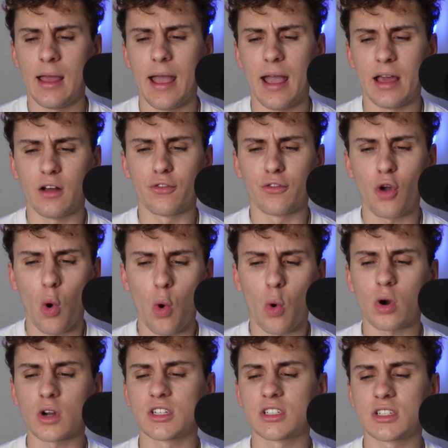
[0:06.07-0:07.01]
and of
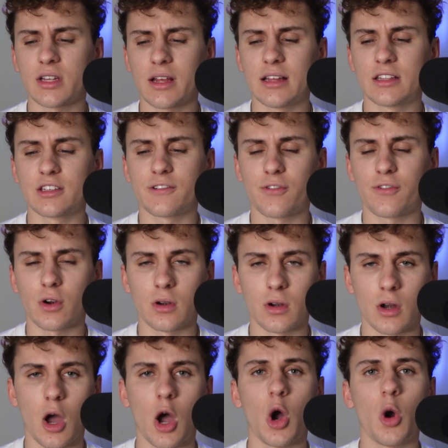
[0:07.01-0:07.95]
course, it's for
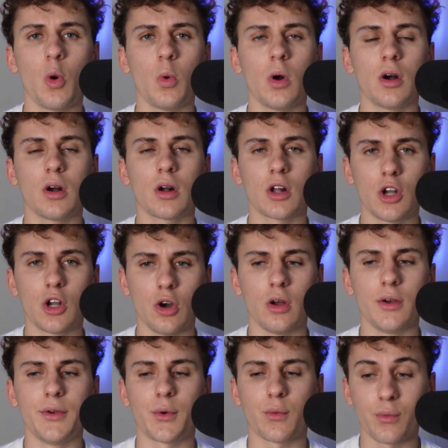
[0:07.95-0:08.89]
no
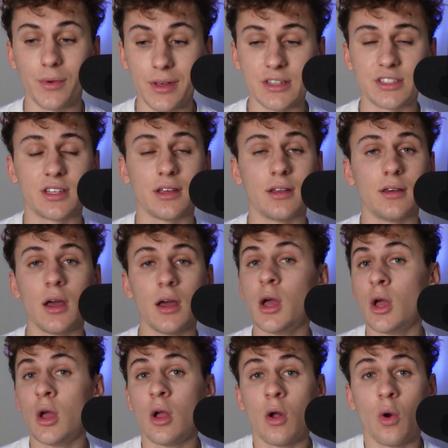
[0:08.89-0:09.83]
good reason.
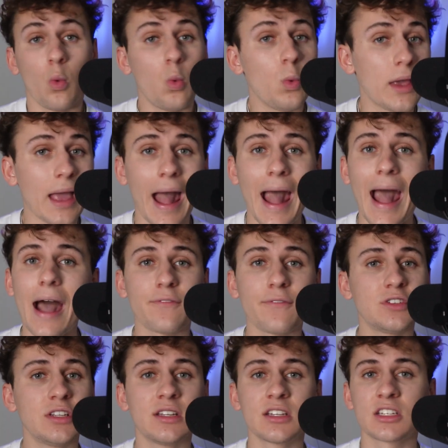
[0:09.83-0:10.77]
We
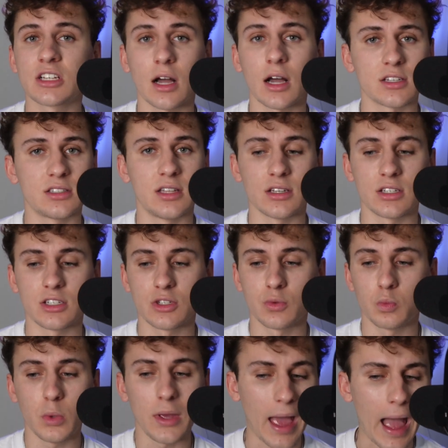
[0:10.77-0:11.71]
have to discuss this.
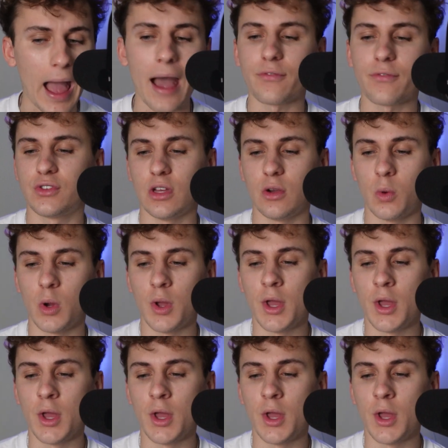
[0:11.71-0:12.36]
We have to.